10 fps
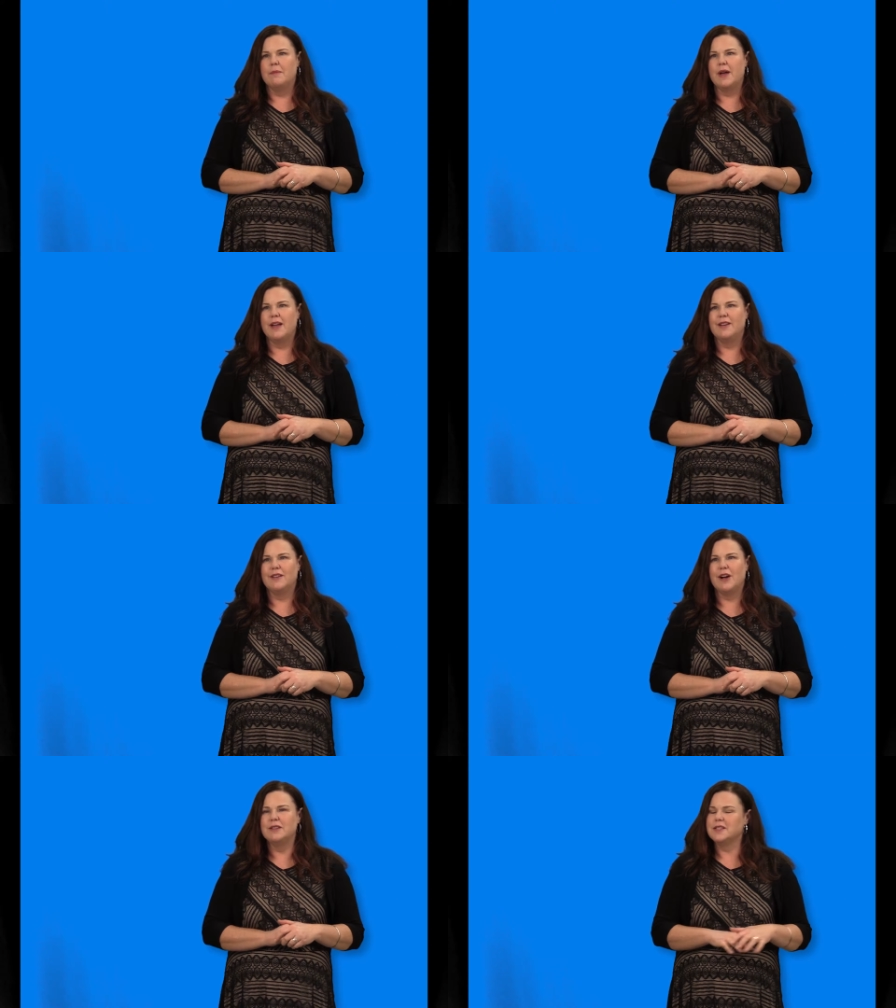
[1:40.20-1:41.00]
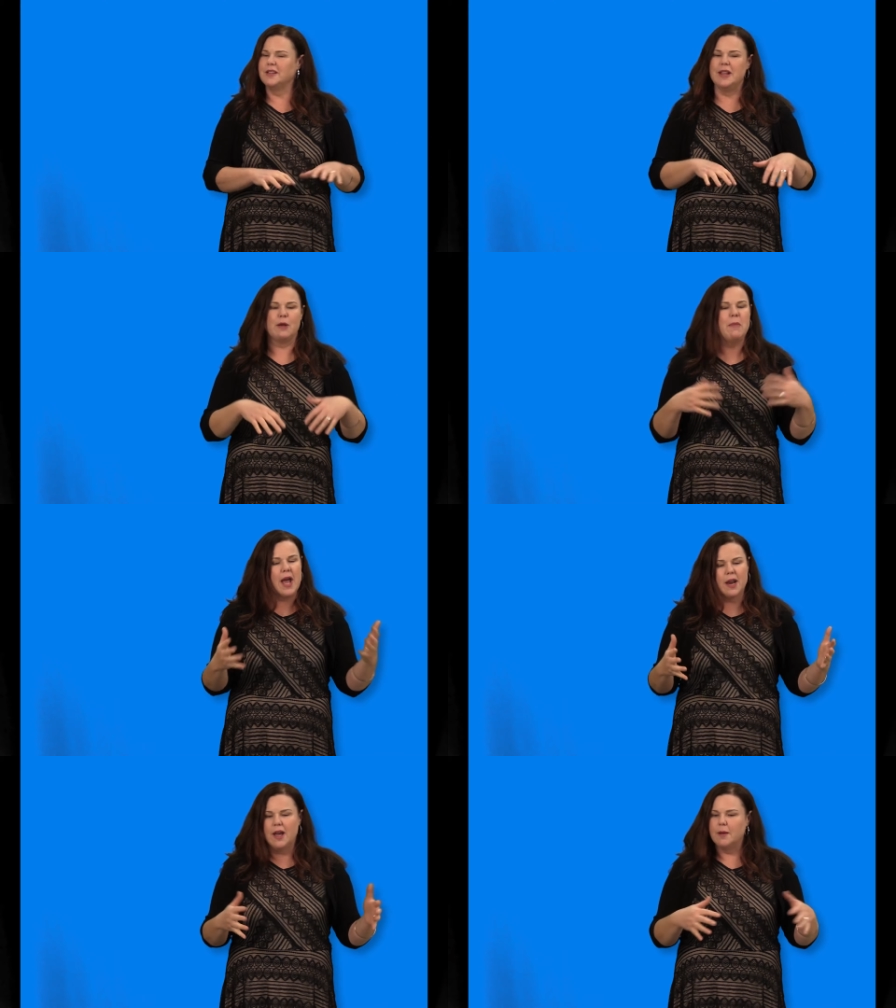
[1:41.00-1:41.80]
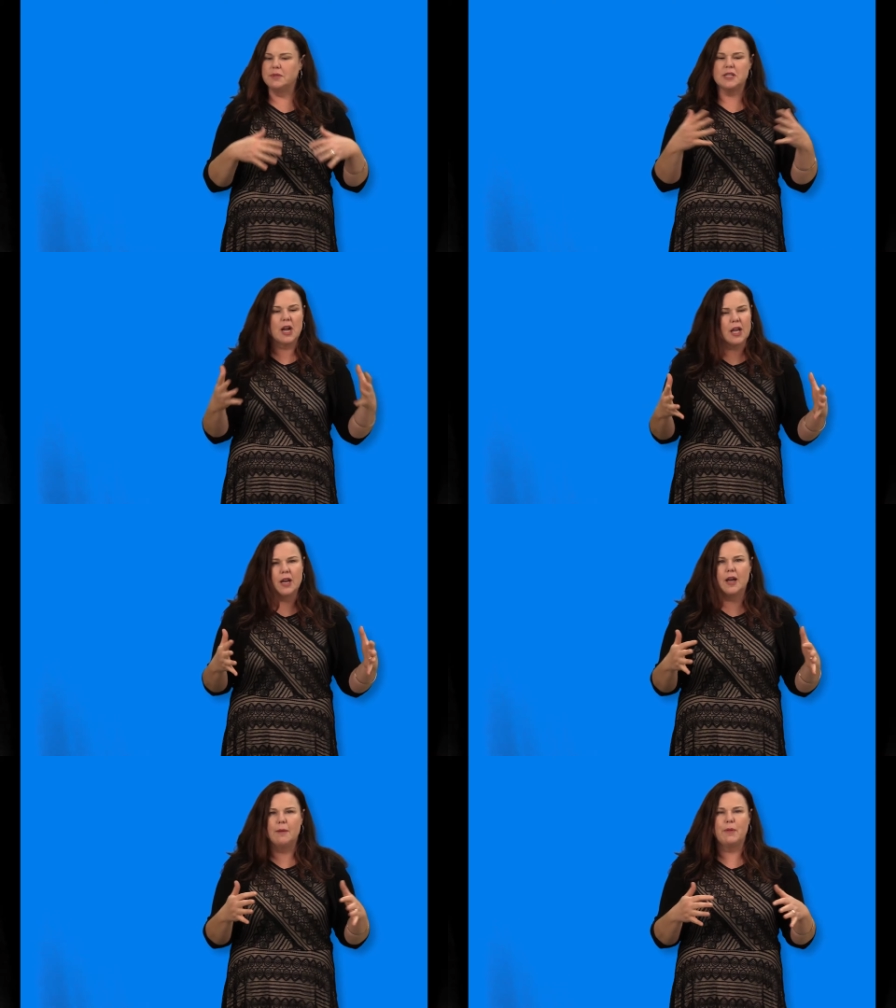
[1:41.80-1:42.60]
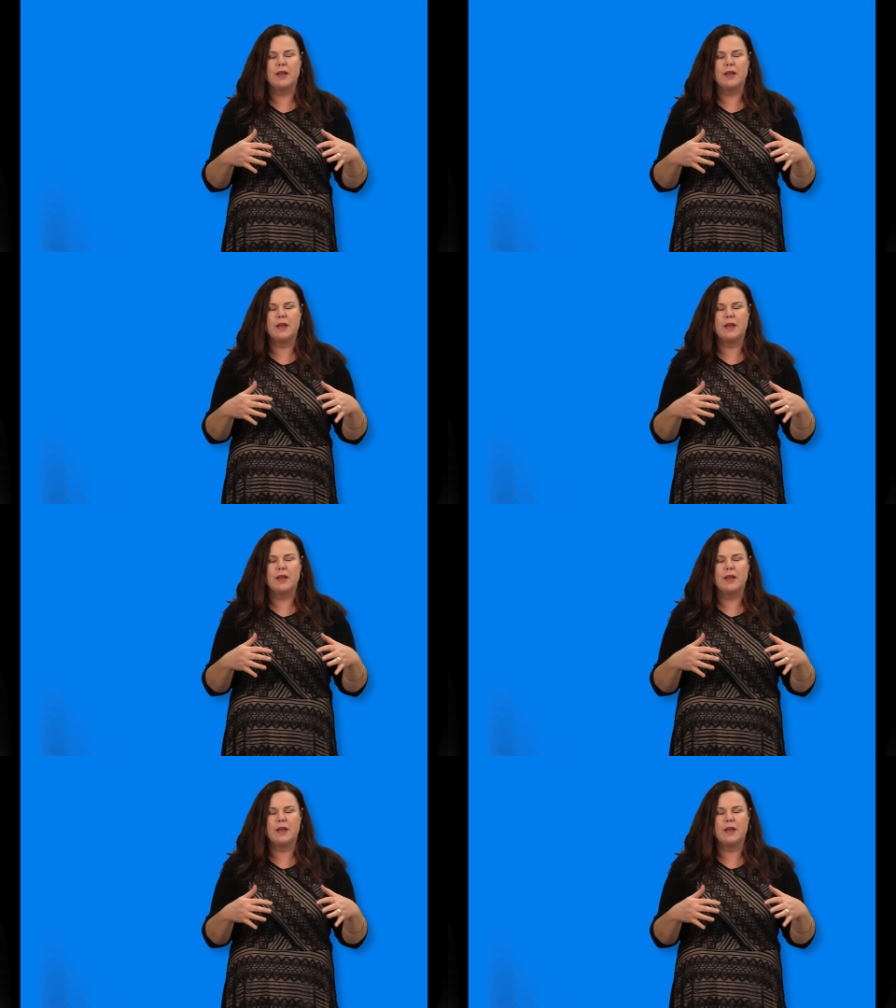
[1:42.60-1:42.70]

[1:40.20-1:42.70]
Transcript: But constantly like man up, suck it up.